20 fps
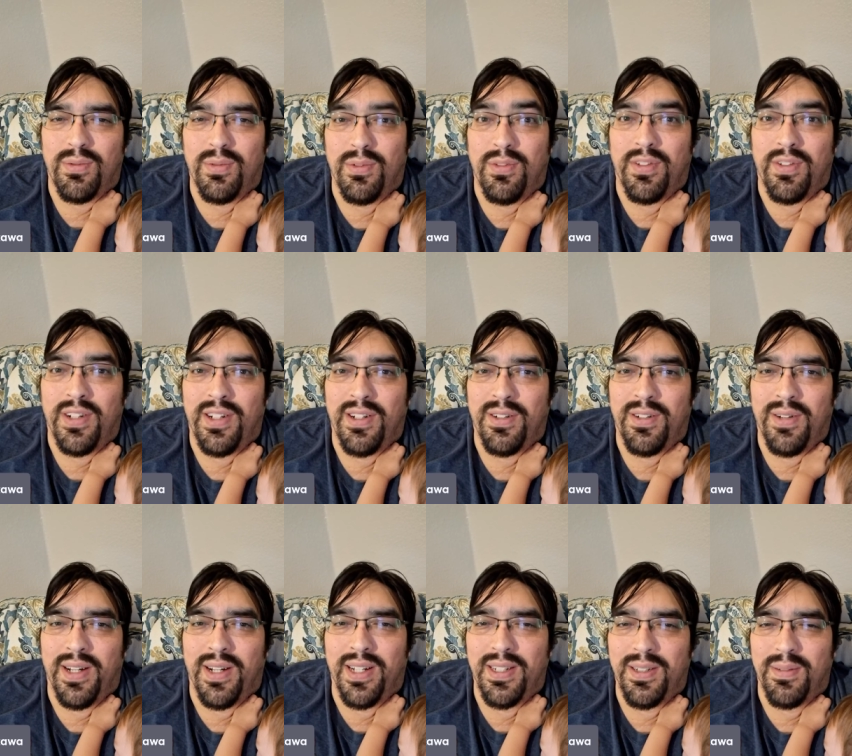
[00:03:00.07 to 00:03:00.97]
very
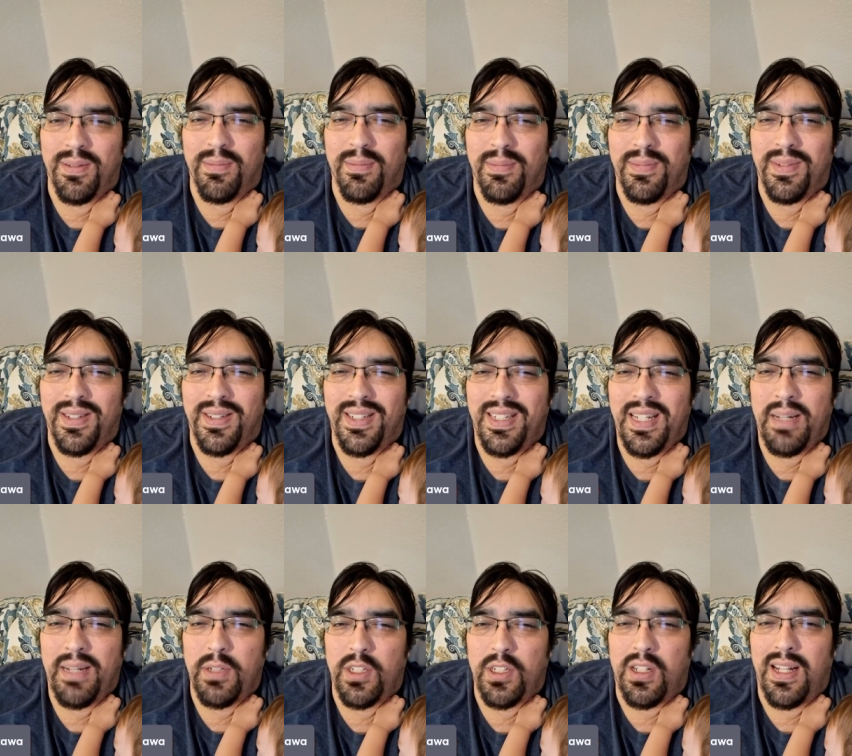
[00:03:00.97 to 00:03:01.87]
random
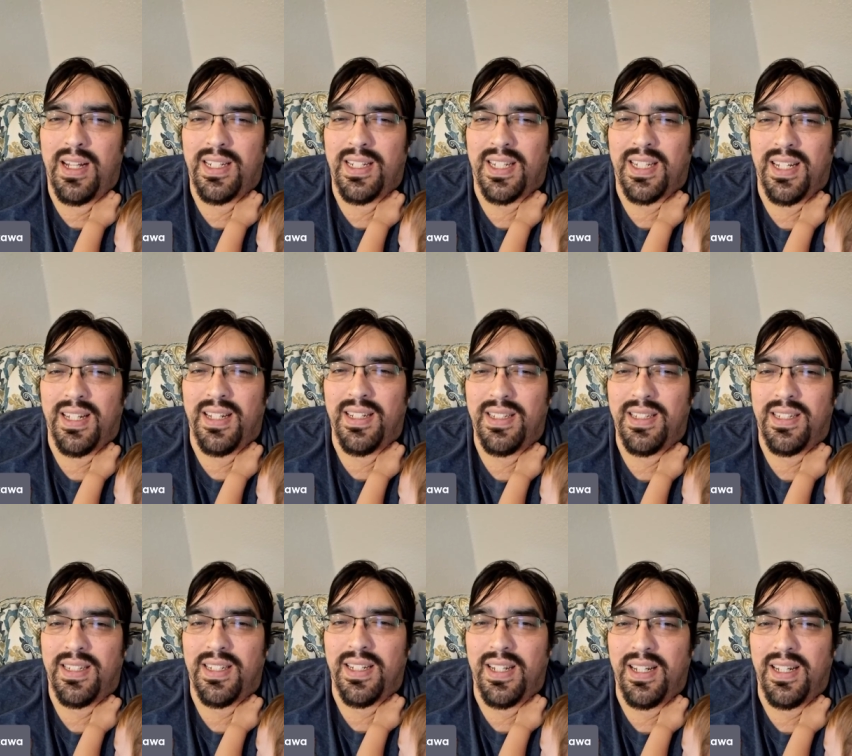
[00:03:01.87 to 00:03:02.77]
damage last
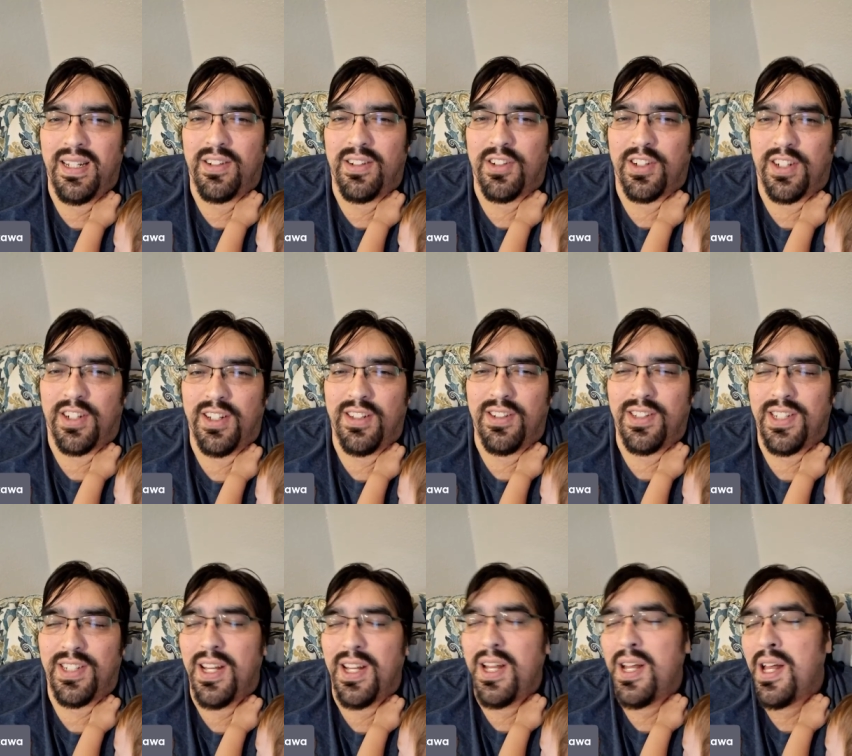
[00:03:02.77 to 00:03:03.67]
cannons and hunter
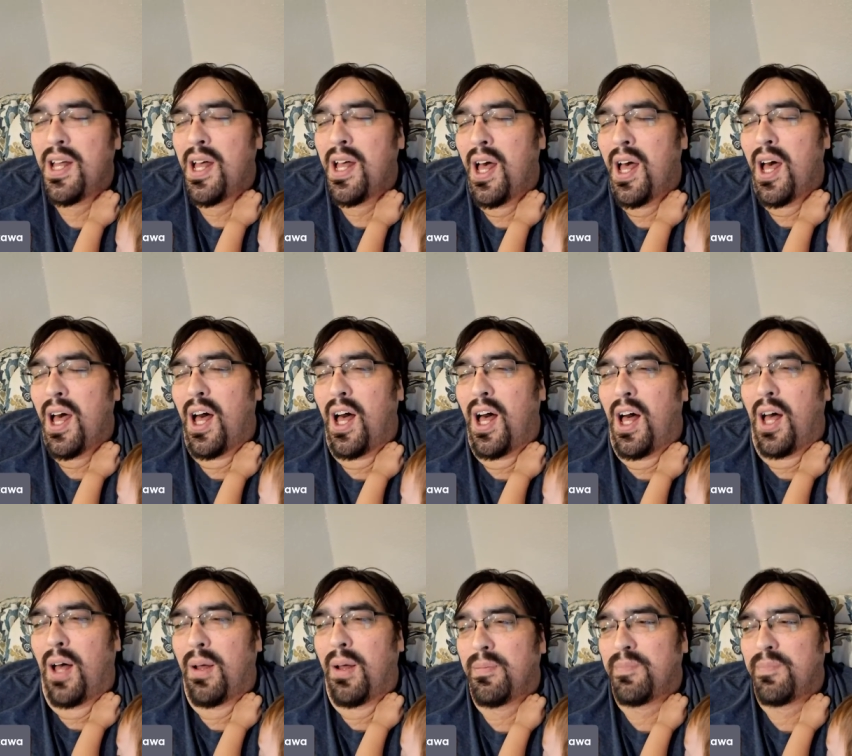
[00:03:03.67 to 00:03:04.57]
killers.
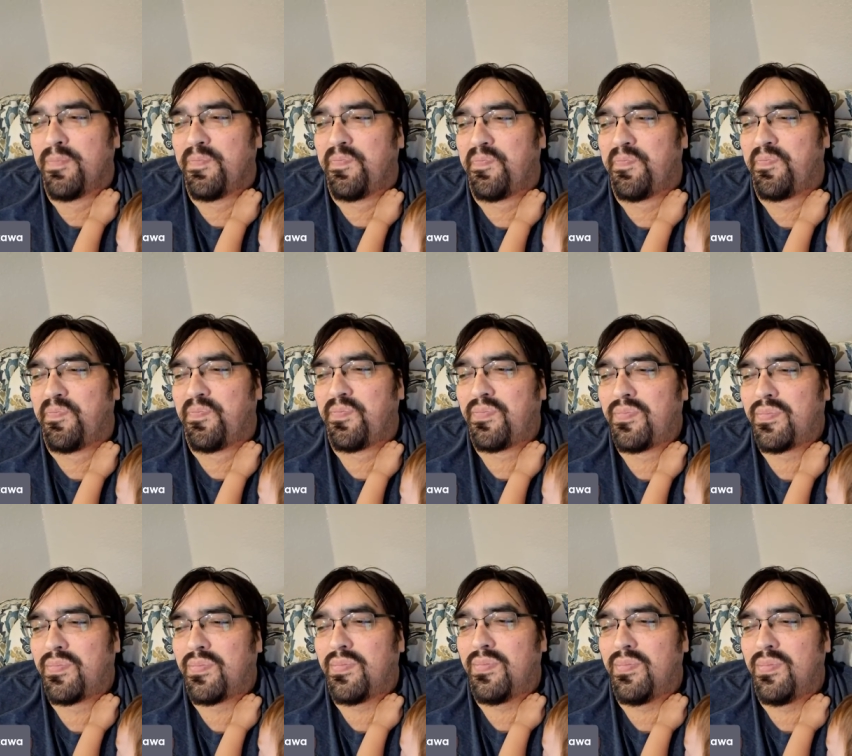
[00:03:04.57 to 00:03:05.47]
That
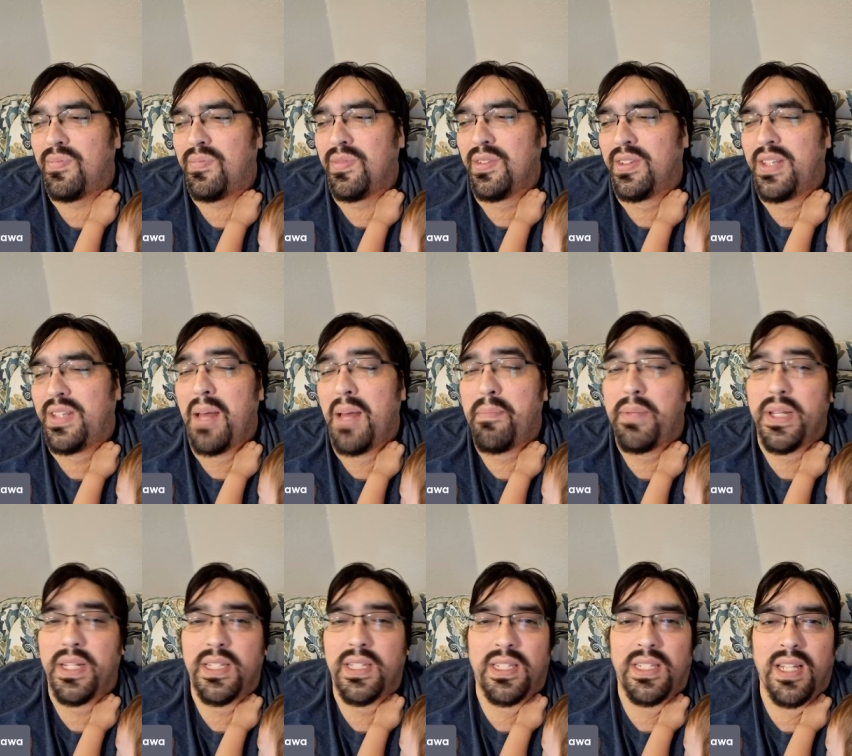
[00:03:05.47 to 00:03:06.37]

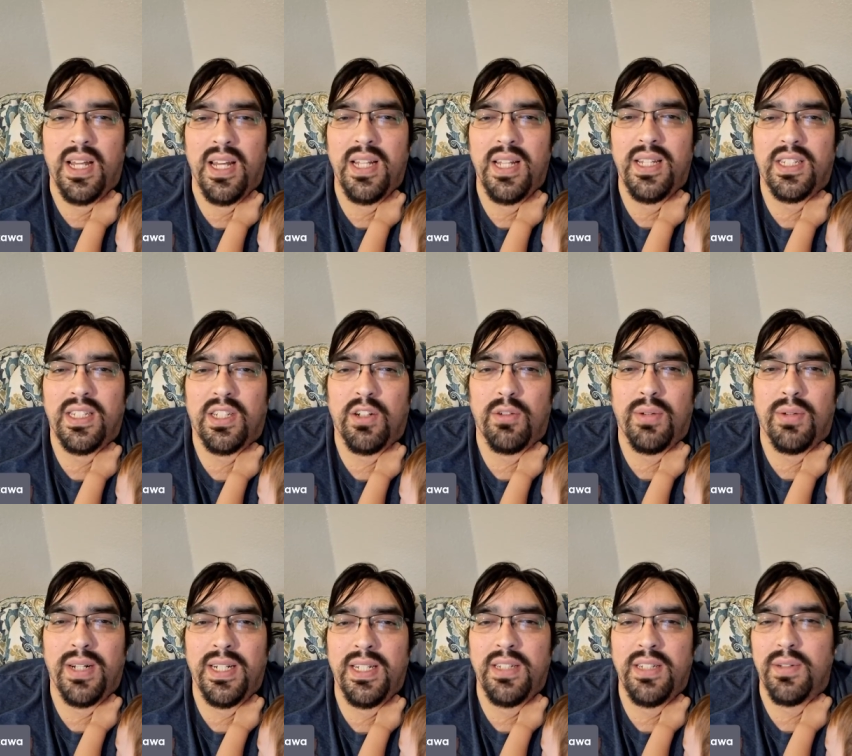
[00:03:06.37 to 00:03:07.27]
being said, let's go
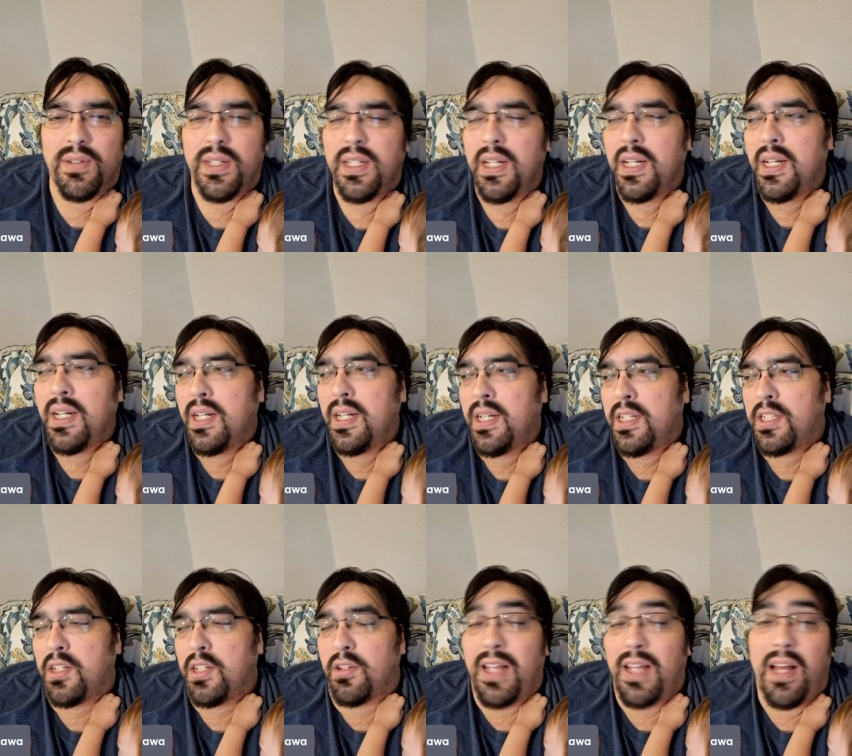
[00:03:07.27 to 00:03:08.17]
right into it.
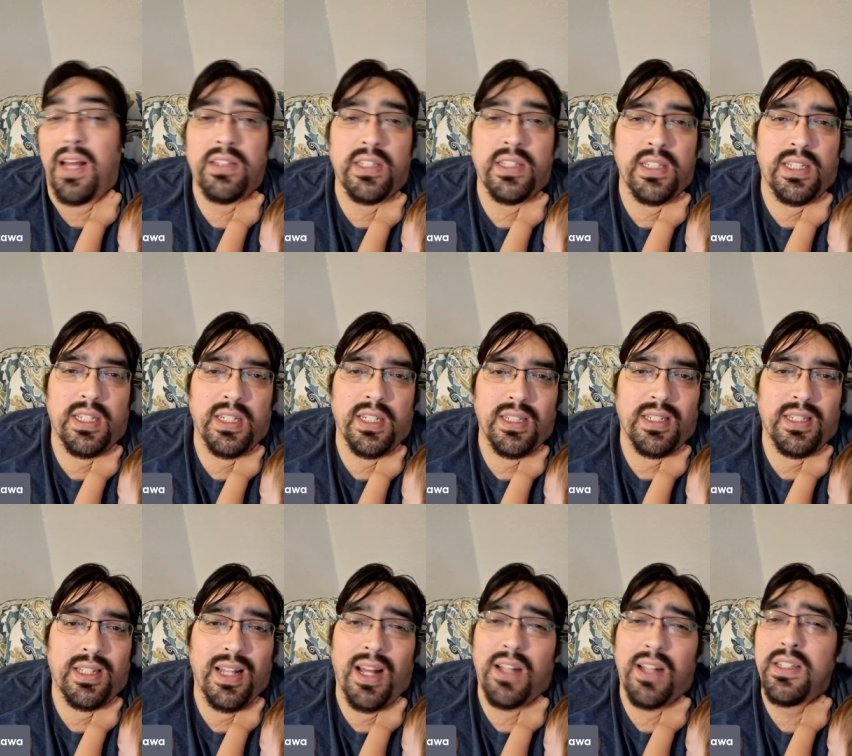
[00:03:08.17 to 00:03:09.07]
So Thousand
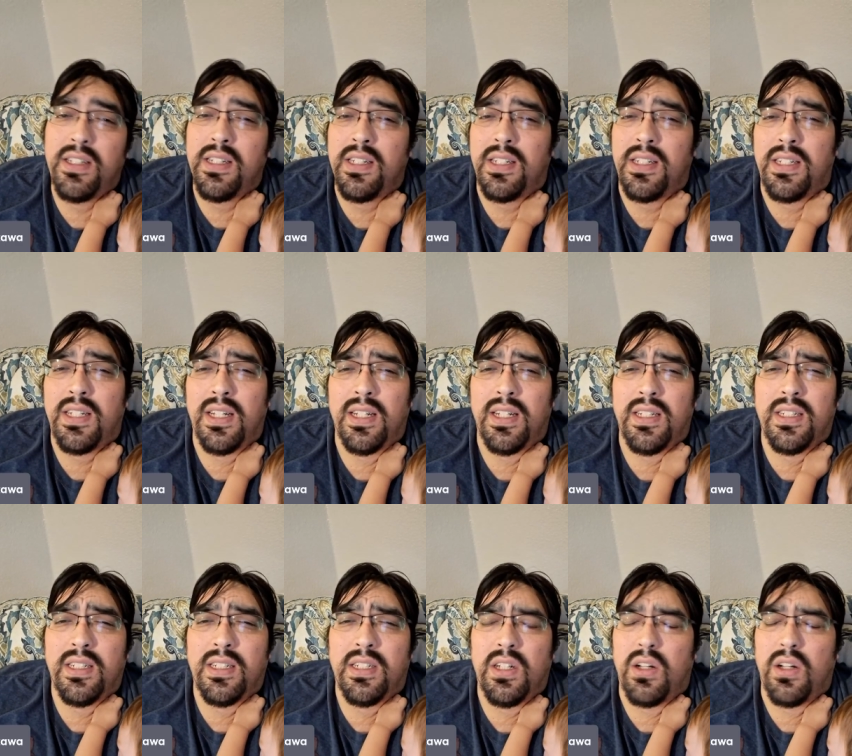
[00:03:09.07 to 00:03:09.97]

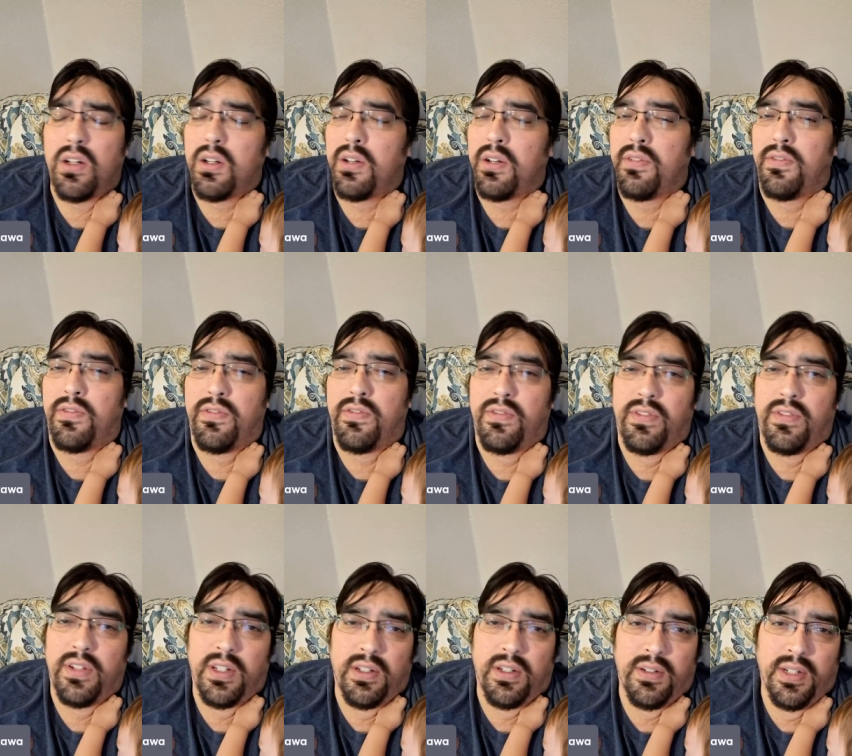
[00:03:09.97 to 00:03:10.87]
Suns are a
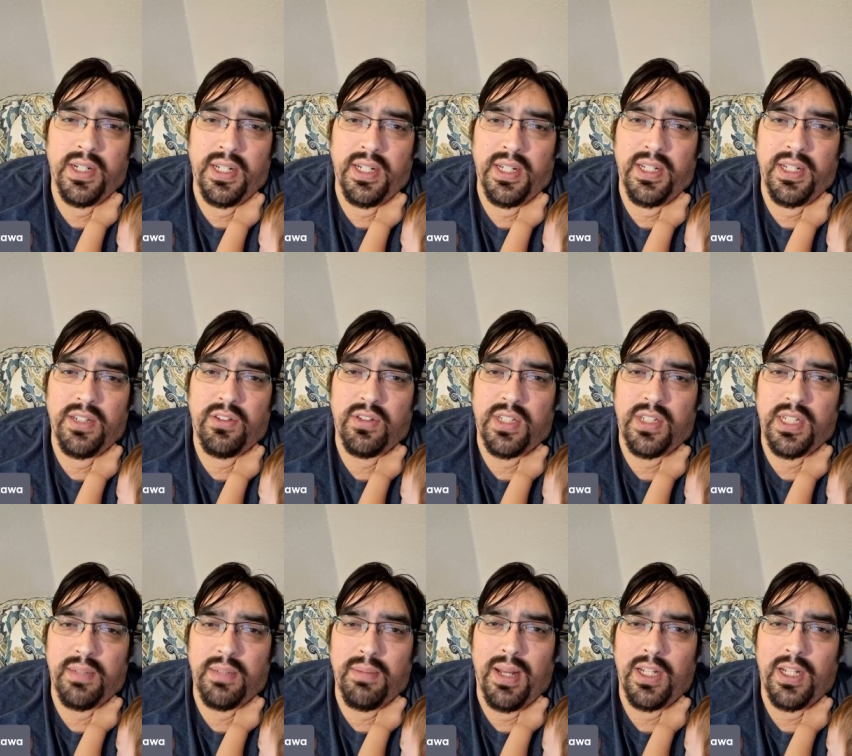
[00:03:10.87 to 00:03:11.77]
very
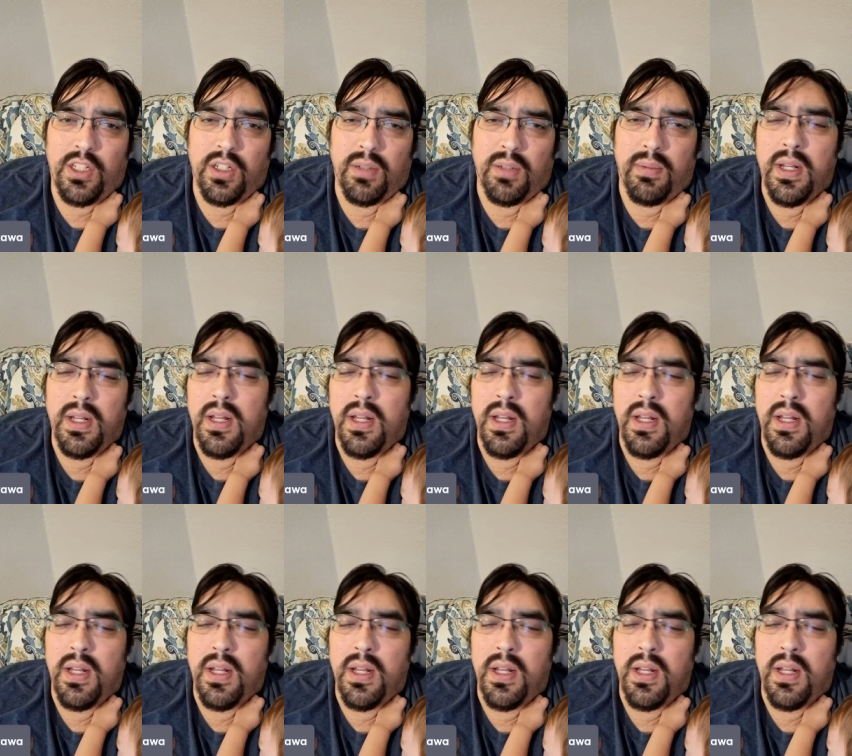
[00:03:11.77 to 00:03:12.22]
interesting matchup.